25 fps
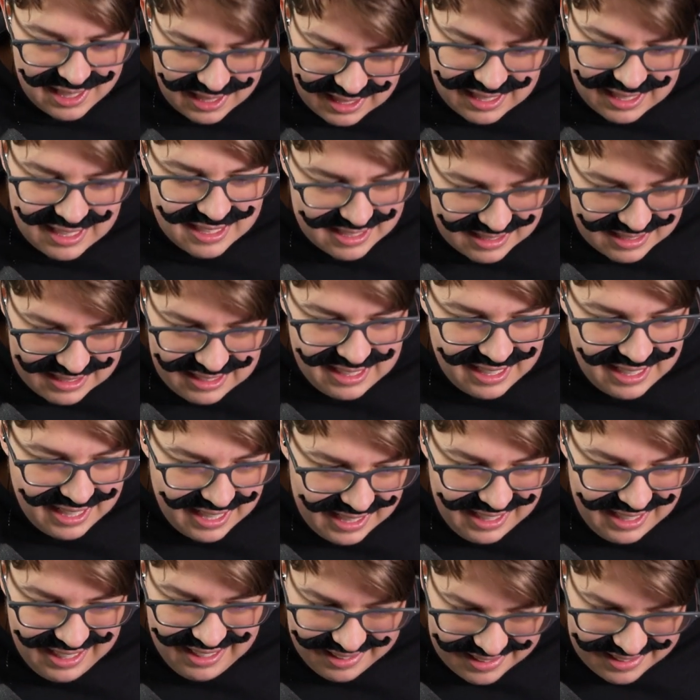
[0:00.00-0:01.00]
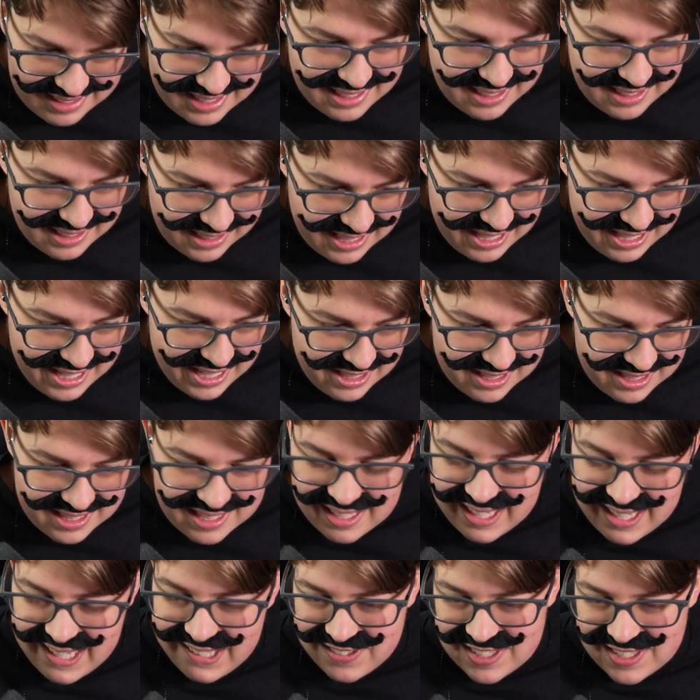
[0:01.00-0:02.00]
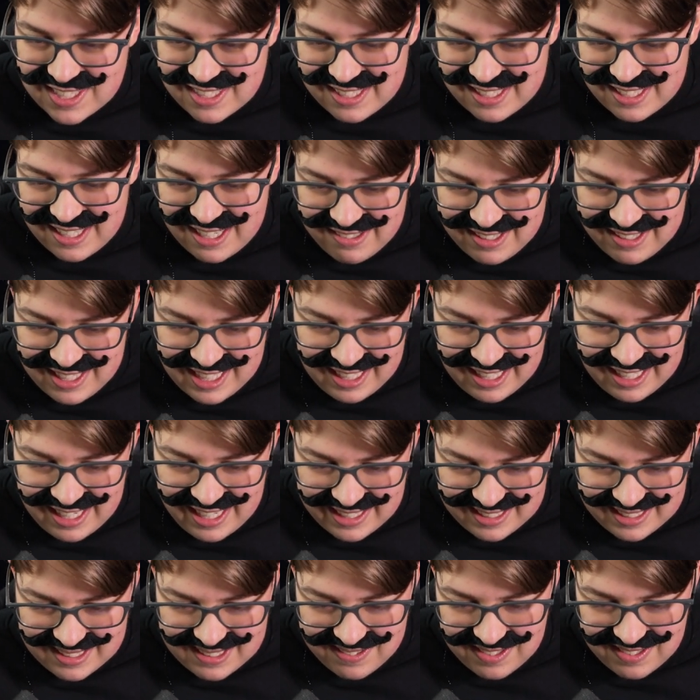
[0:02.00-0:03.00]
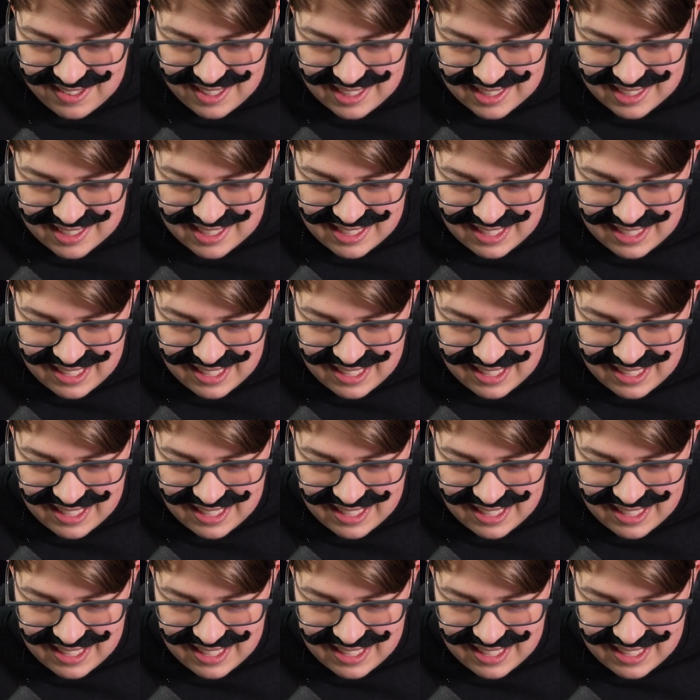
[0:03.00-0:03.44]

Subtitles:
not gonna lie, it kind of slaps. I really like the French